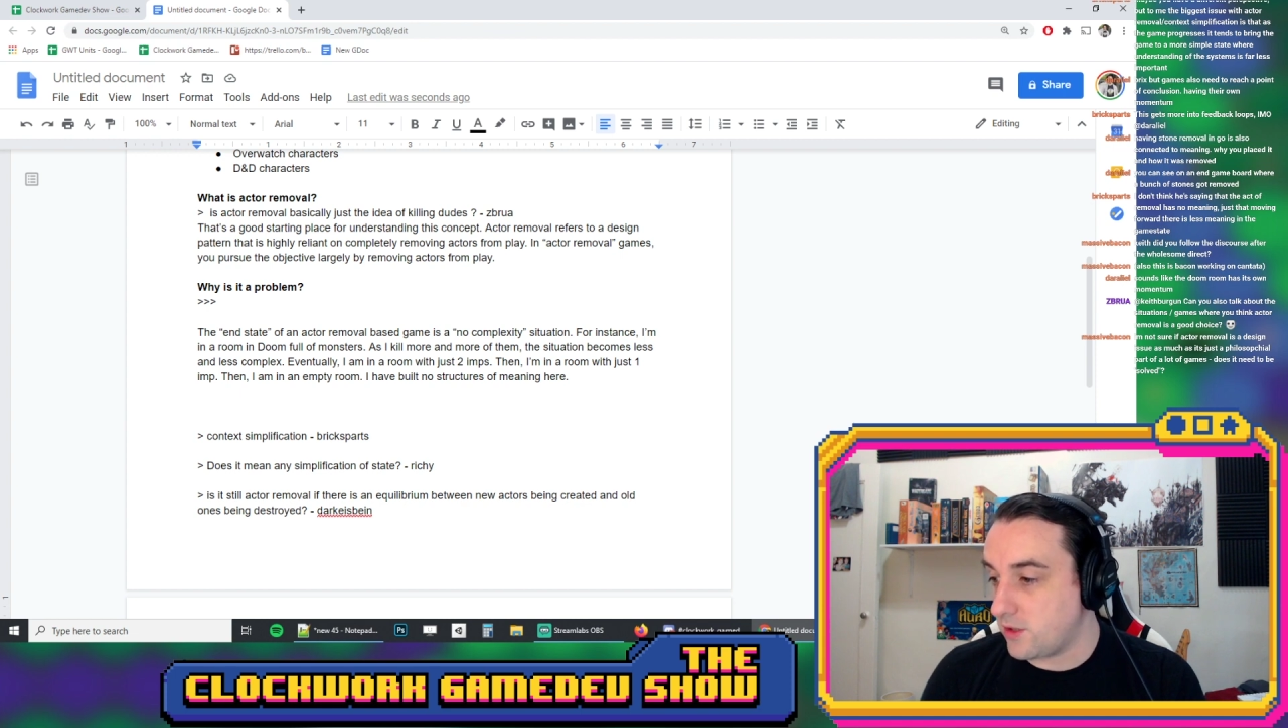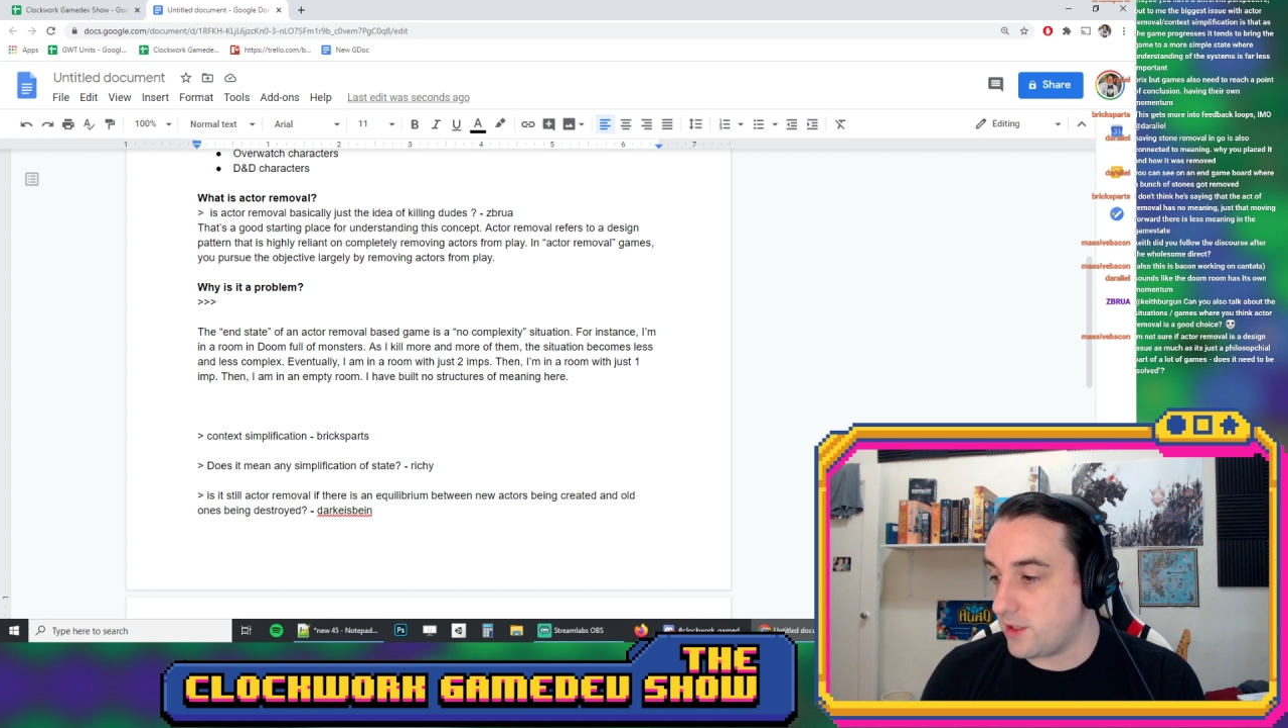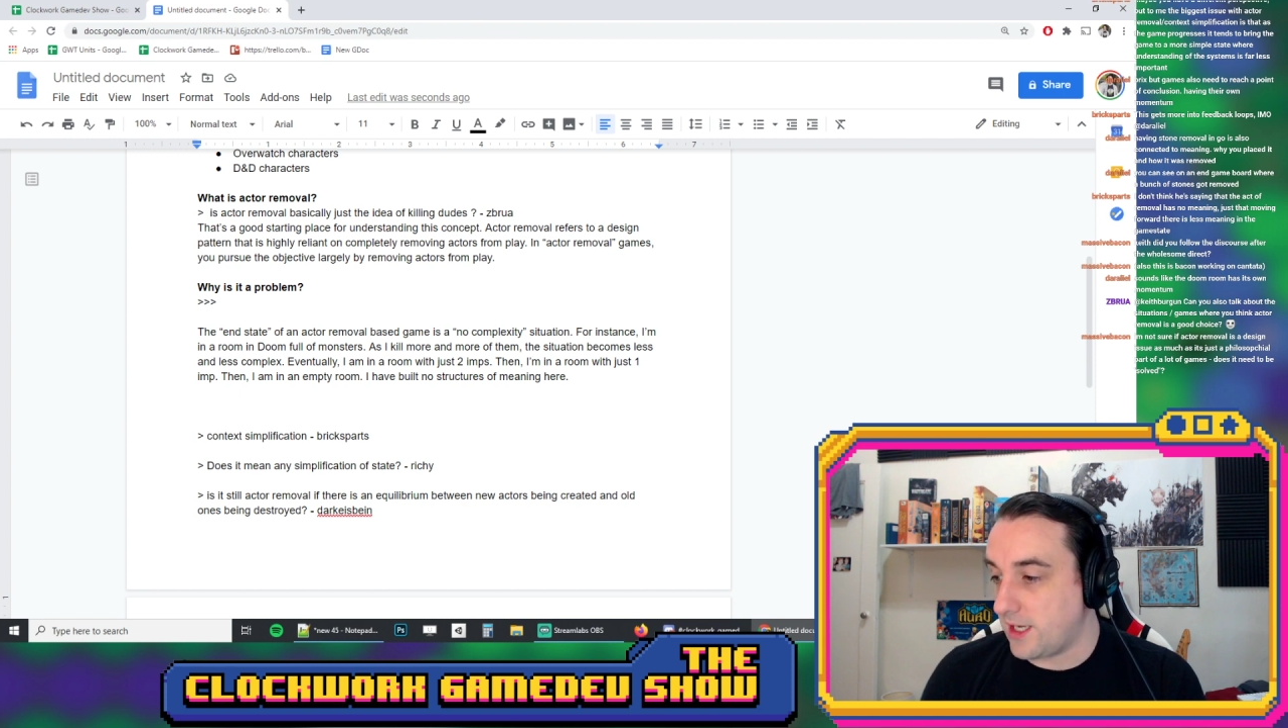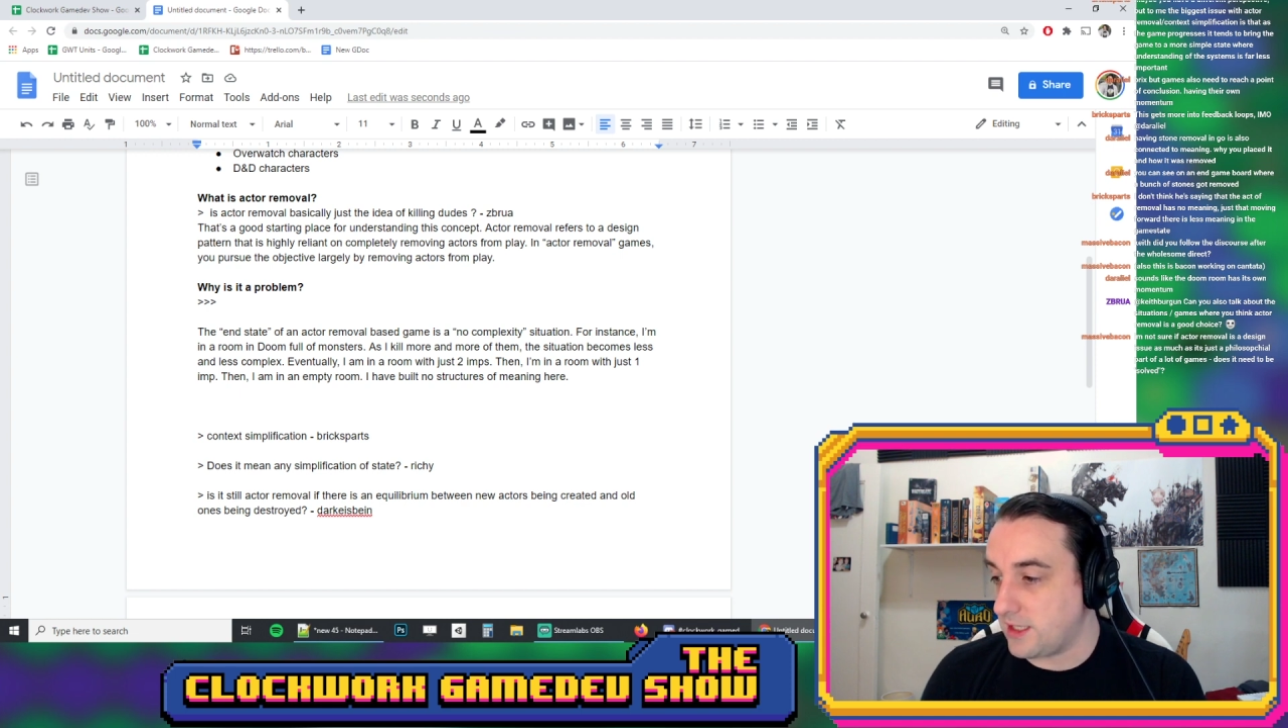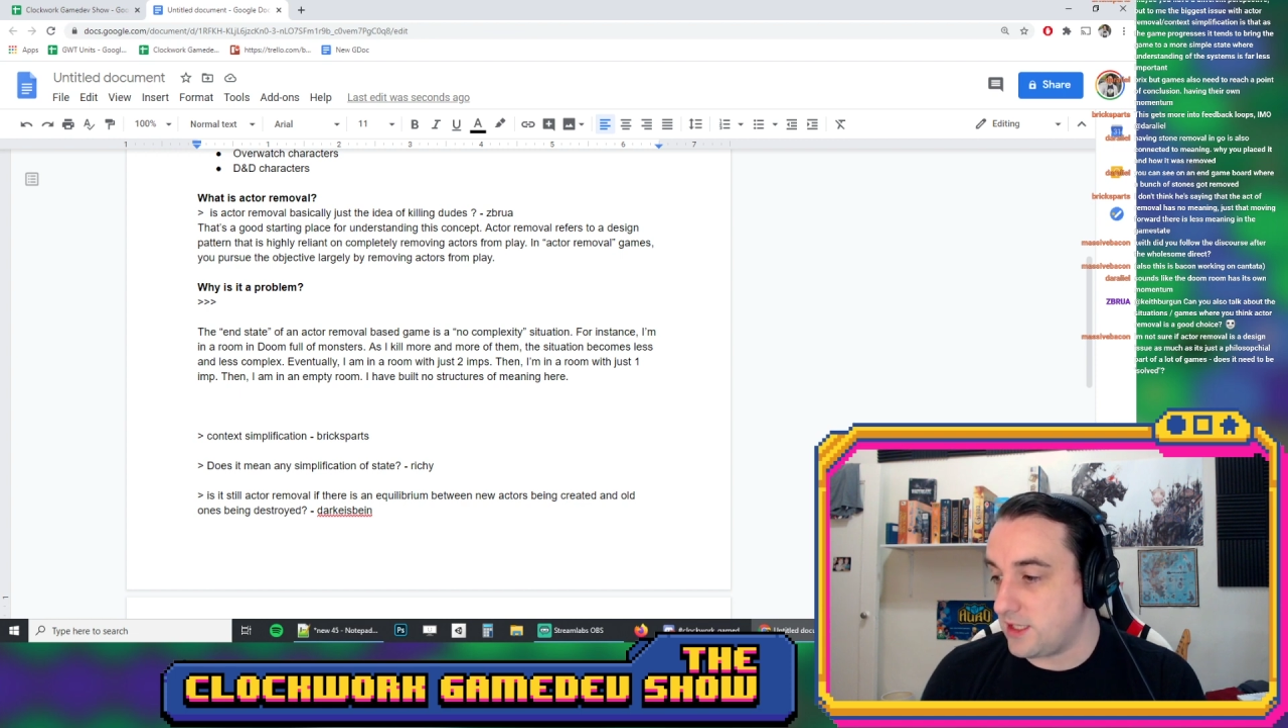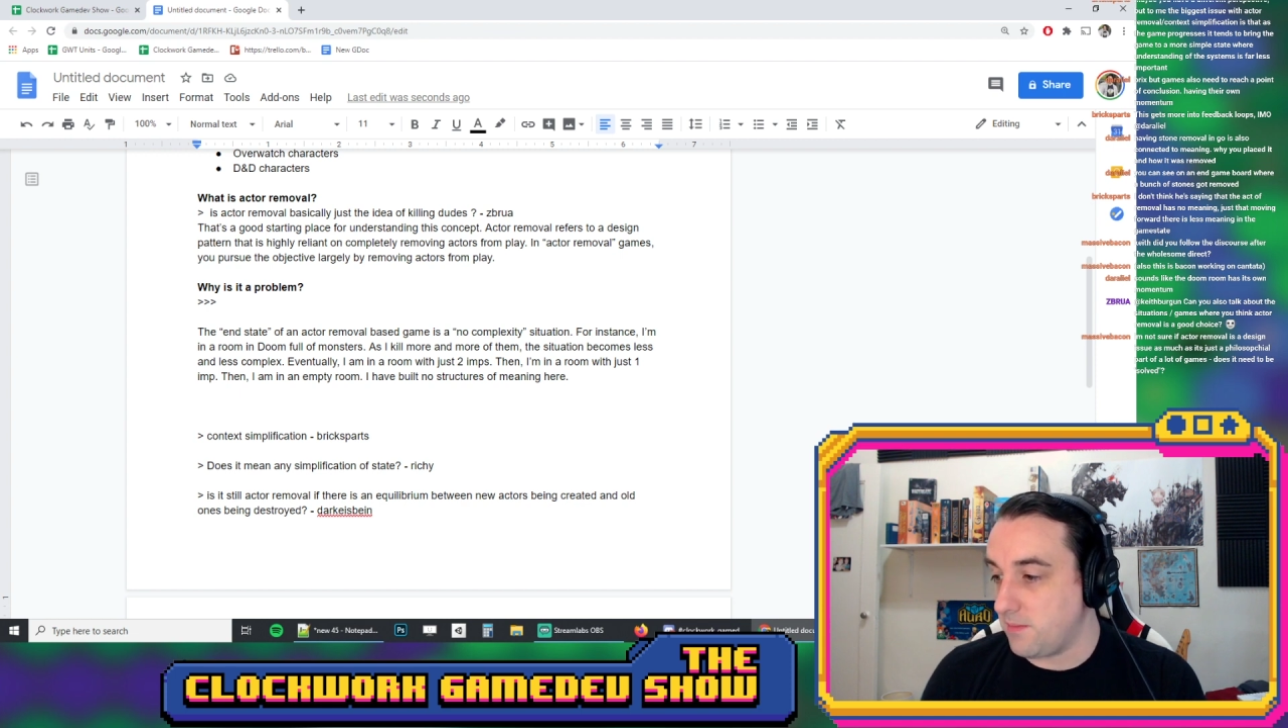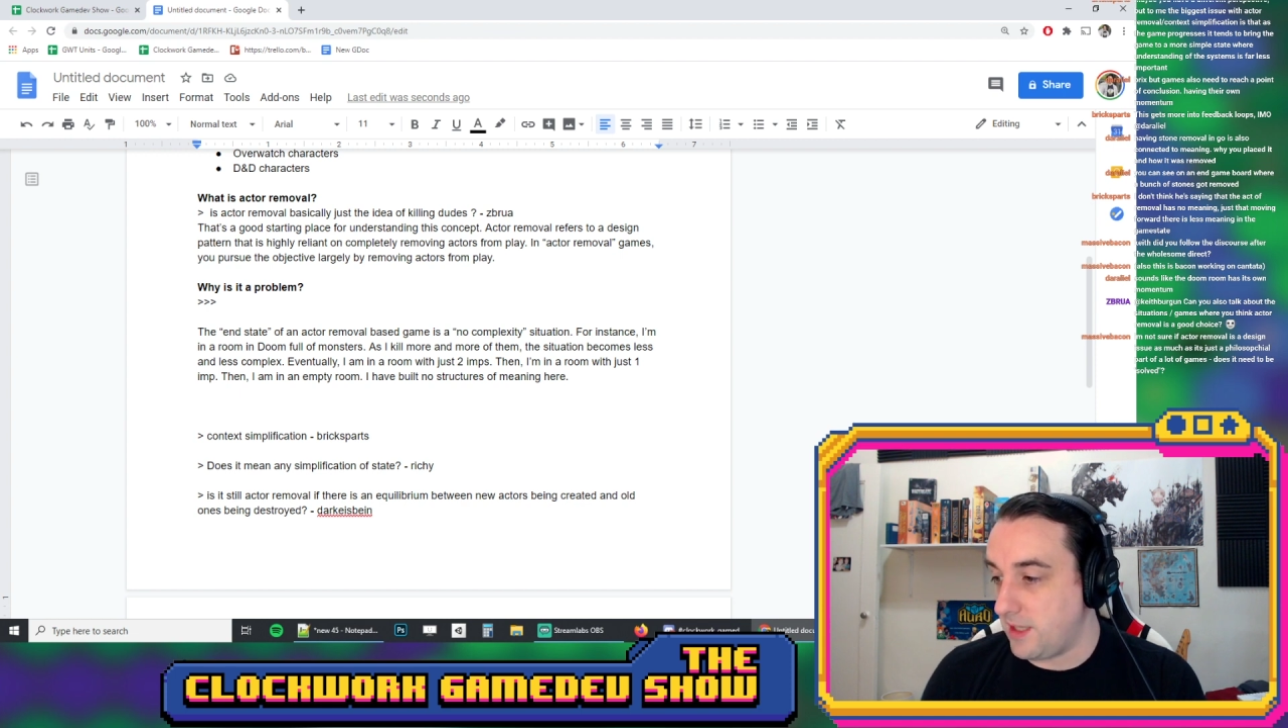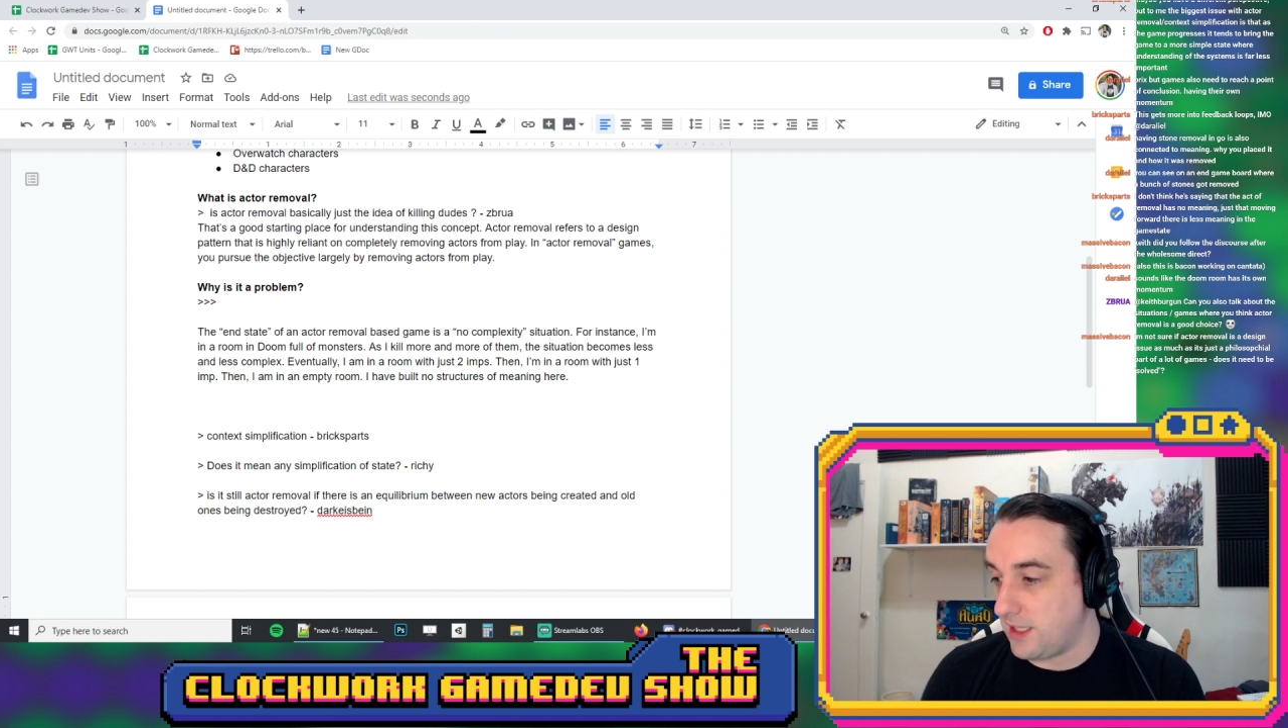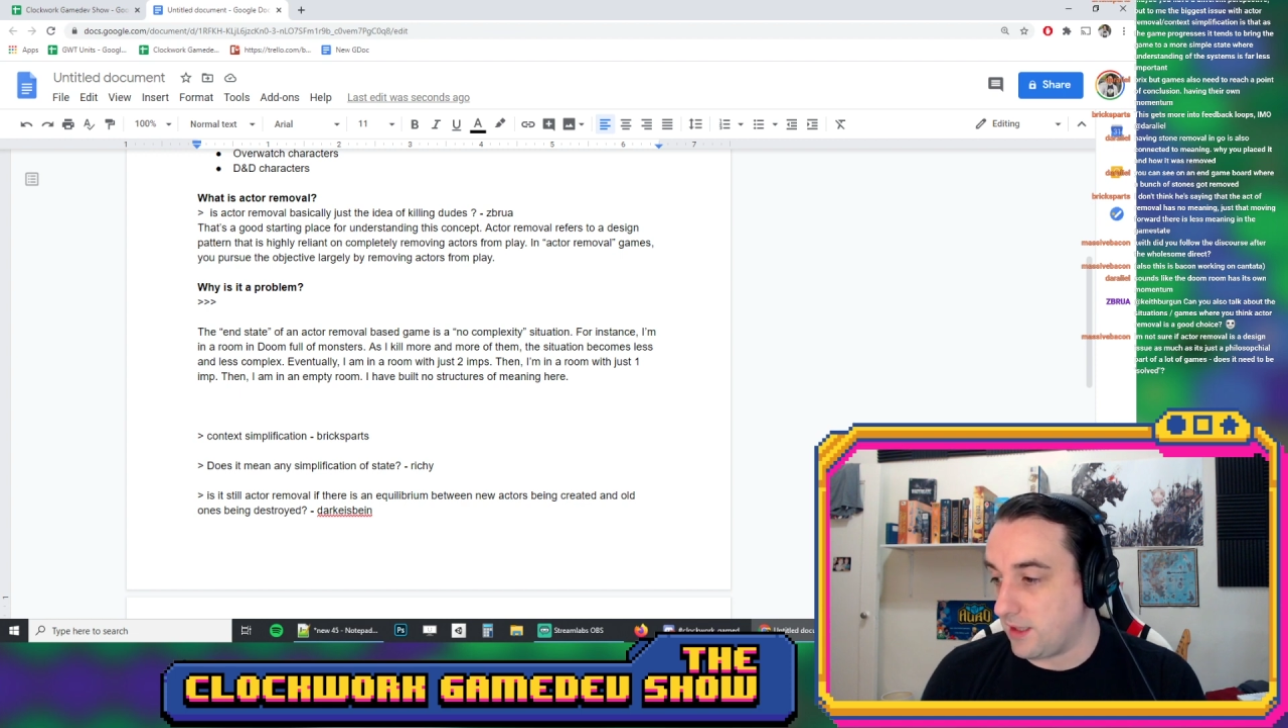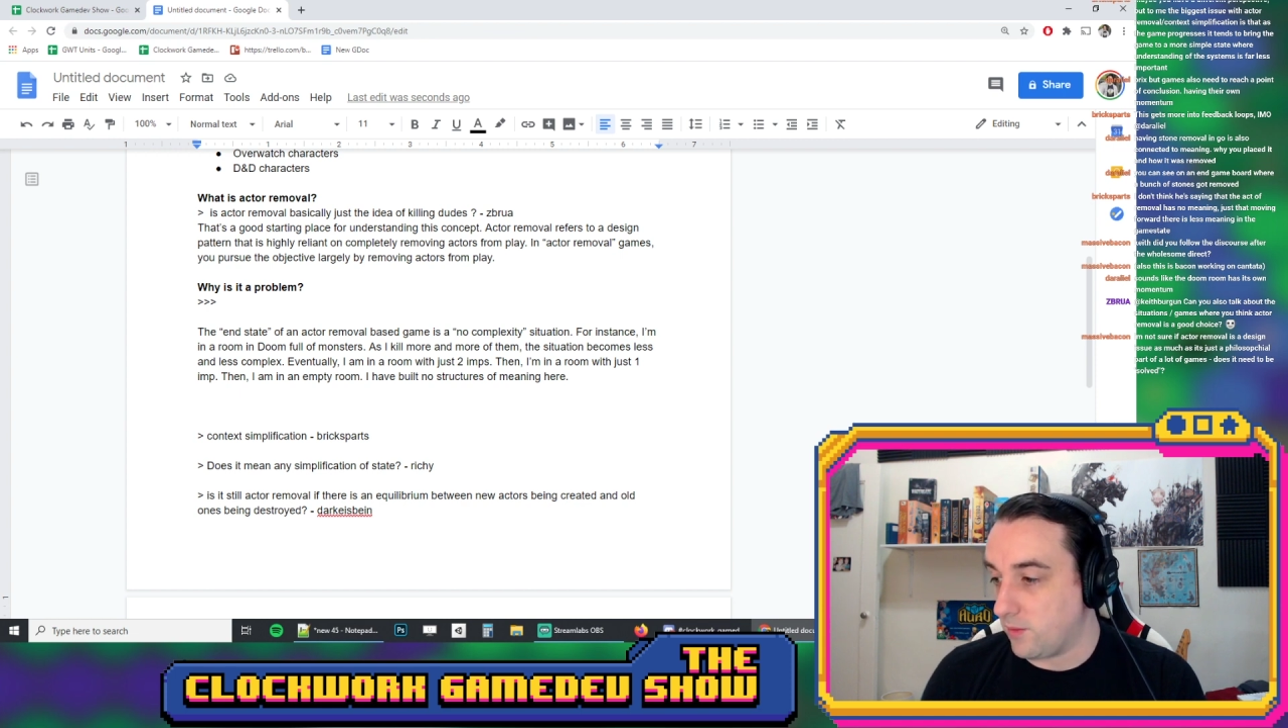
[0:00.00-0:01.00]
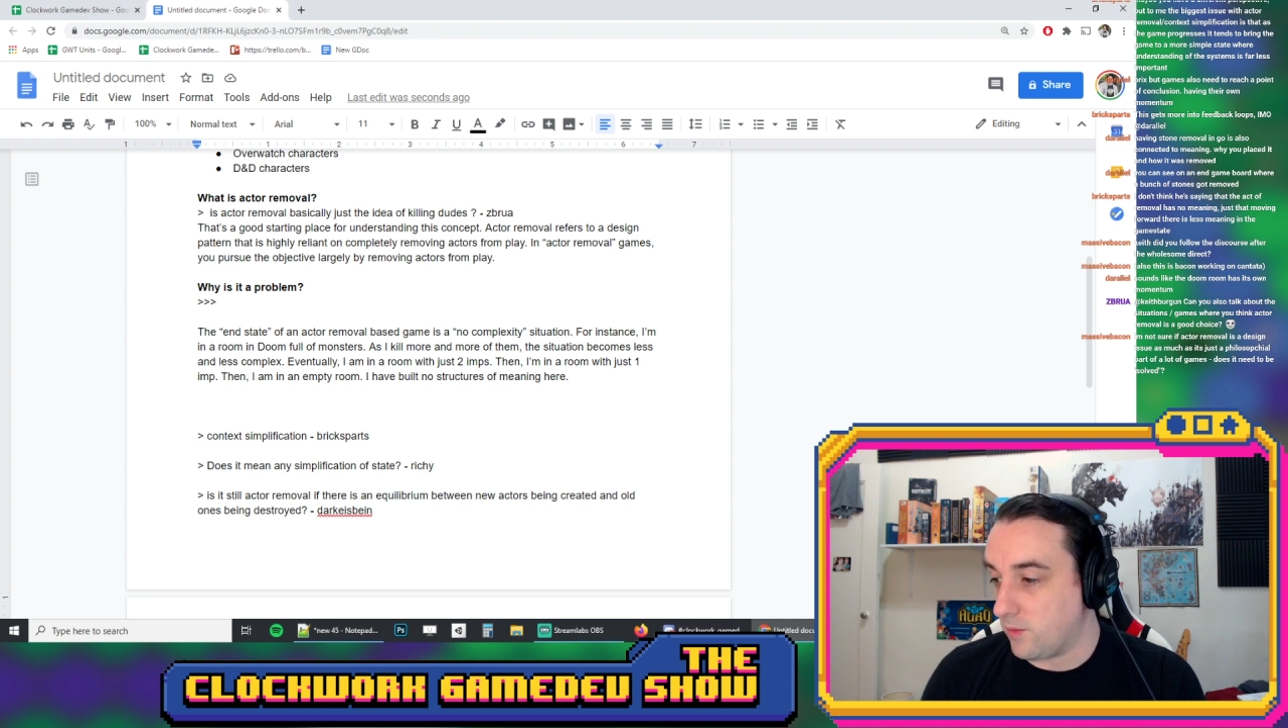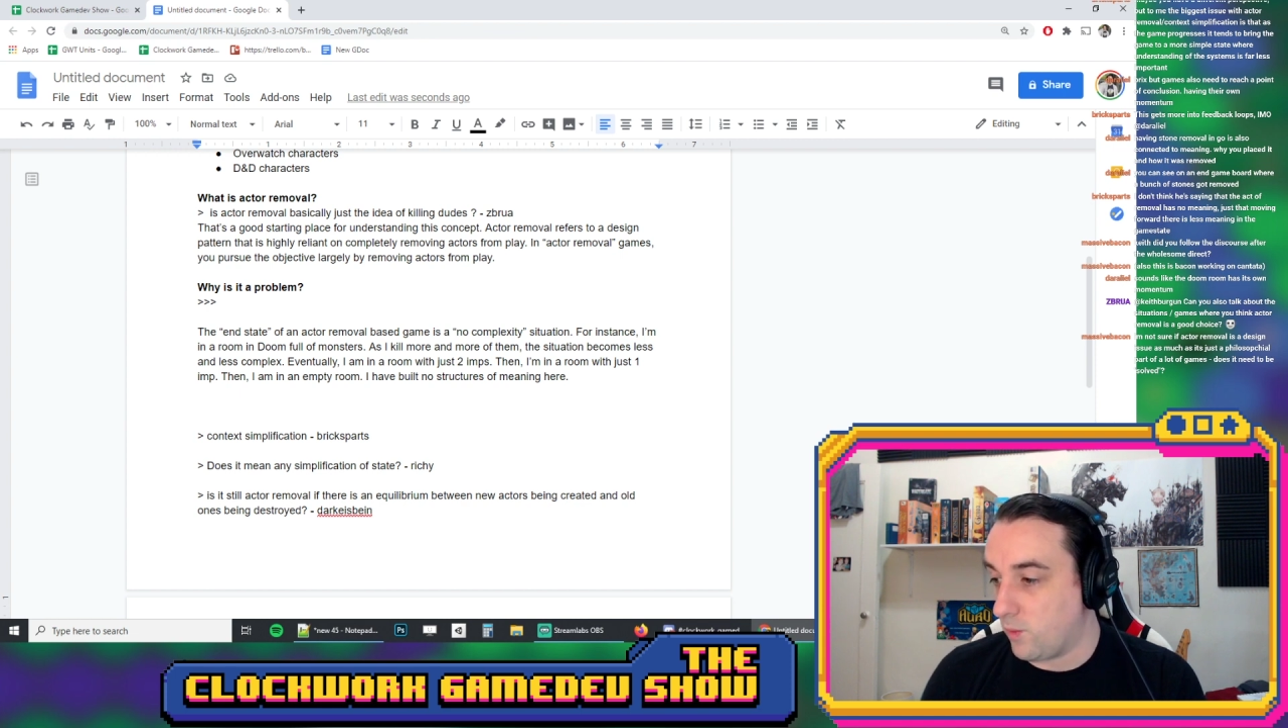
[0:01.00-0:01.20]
connected to meaning,